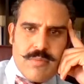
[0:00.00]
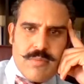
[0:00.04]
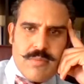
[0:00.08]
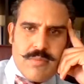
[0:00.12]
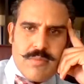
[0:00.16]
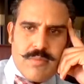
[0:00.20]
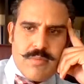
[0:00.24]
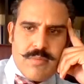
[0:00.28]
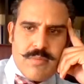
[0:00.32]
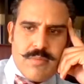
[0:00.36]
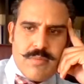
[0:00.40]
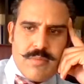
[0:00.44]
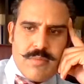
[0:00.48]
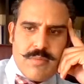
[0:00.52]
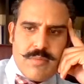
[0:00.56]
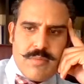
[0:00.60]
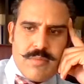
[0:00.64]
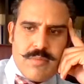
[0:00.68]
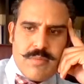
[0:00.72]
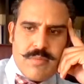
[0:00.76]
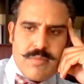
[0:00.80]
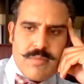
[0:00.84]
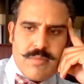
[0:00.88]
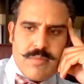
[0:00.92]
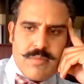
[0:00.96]

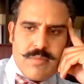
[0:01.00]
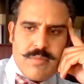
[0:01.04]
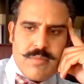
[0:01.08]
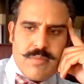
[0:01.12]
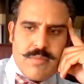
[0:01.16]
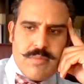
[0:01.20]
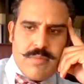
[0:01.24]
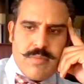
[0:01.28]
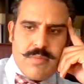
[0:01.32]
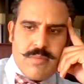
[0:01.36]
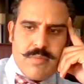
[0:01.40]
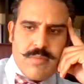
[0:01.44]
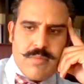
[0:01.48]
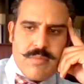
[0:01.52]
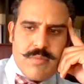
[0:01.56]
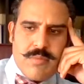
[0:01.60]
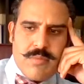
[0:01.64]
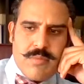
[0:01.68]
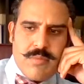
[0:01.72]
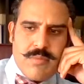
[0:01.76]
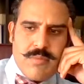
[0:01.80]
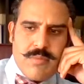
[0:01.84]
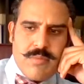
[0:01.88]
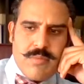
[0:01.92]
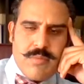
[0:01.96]

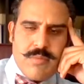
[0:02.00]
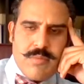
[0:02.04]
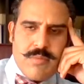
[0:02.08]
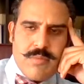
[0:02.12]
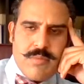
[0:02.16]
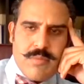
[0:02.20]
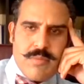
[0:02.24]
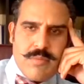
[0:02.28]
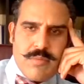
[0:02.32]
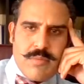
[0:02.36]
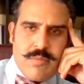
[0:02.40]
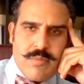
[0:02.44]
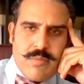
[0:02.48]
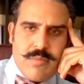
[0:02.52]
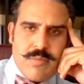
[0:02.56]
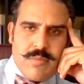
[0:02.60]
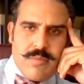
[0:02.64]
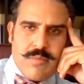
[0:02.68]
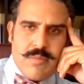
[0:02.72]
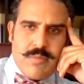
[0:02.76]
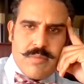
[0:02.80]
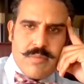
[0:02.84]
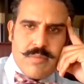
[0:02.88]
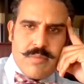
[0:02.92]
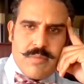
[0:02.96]

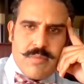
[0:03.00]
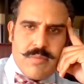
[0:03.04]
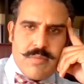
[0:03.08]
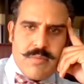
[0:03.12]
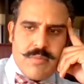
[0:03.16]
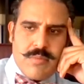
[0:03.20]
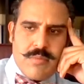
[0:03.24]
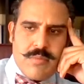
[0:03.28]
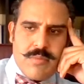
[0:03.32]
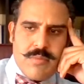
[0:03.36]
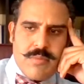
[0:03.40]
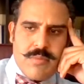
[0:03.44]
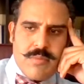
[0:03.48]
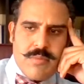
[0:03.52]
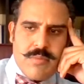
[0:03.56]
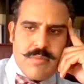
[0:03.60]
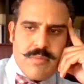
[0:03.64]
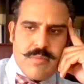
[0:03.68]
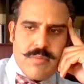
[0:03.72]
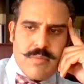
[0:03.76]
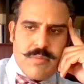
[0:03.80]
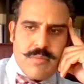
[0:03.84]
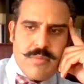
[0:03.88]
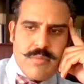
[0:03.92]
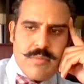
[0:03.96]

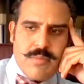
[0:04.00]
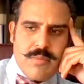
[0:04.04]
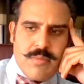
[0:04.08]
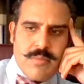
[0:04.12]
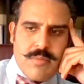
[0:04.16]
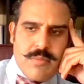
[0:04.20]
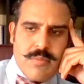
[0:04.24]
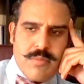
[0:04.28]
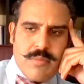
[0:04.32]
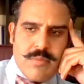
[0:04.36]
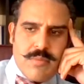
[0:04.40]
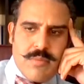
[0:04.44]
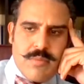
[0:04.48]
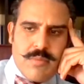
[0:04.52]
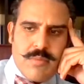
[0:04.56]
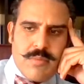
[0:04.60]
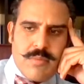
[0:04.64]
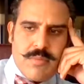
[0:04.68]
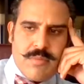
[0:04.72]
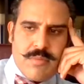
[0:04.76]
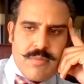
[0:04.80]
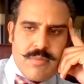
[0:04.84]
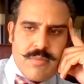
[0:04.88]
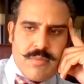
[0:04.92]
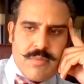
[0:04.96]

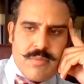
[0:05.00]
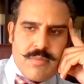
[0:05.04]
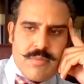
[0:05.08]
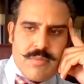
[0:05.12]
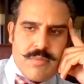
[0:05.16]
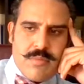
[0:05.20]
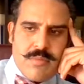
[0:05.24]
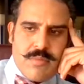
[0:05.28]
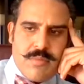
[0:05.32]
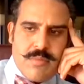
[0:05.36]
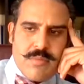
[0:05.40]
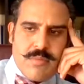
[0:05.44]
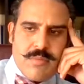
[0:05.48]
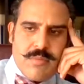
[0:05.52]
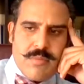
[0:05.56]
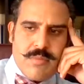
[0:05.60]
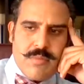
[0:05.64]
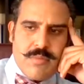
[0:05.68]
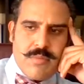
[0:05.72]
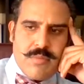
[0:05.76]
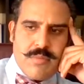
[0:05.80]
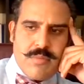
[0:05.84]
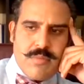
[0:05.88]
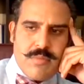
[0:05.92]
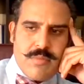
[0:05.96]

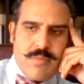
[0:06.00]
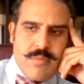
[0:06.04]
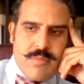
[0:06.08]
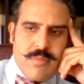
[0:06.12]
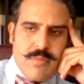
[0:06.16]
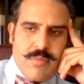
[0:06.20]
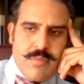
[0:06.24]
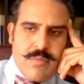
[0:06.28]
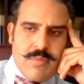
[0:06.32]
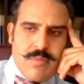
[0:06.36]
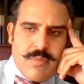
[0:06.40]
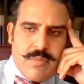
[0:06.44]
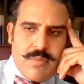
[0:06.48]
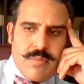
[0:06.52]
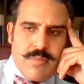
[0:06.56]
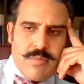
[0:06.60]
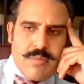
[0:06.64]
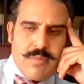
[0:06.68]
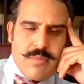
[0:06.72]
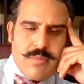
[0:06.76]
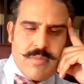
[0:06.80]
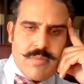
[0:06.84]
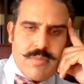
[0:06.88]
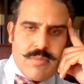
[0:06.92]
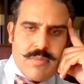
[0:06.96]

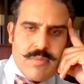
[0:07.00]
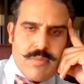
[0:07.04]
No words are spoken by the person on screen.